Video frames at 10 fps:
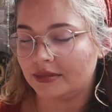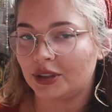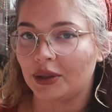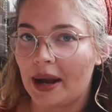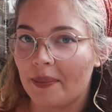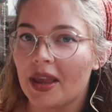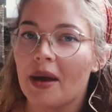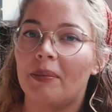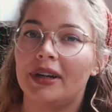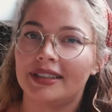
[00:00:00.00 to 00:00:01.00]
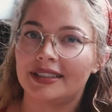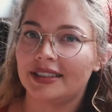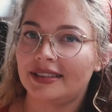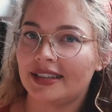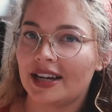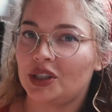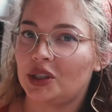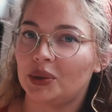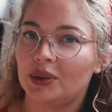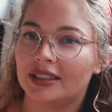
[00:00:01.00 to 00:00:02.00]
So yeah, but this
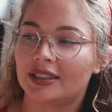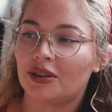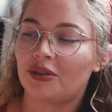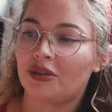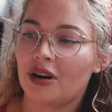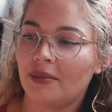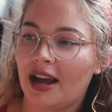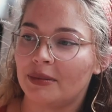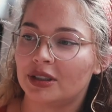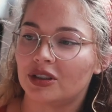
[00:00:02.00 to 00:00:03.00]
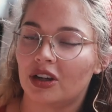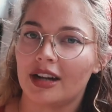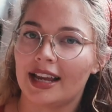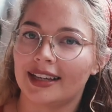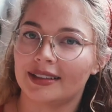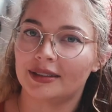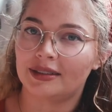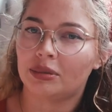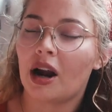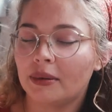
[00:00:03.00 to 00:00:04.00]
statue is from Amazon. I can
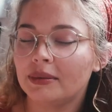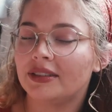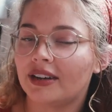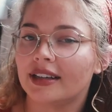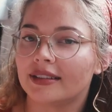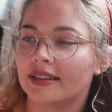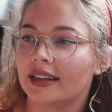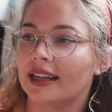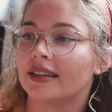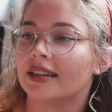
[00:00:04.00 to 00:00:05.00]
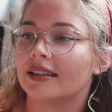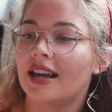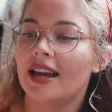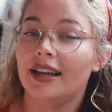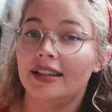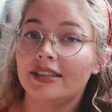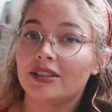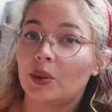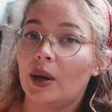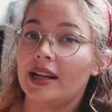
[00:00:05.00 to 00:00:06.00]
probably find it and link it. It
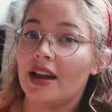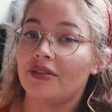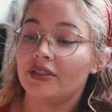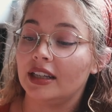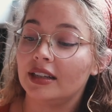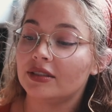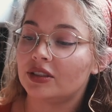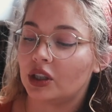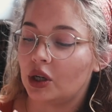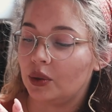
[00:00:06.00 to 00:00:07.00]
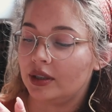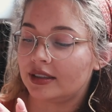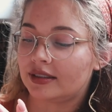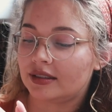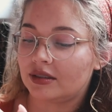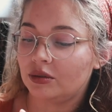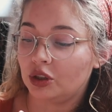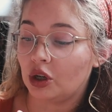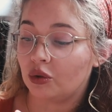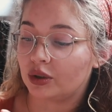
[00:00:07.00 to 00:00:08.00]
is quite hefty, so it is,
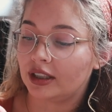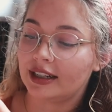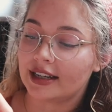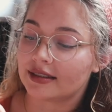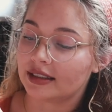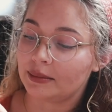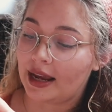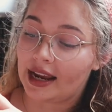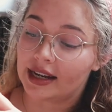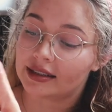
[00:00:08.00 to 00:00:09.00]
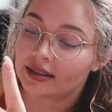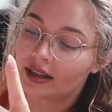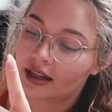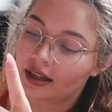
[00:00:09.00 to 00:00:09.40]
you know, really nicely made.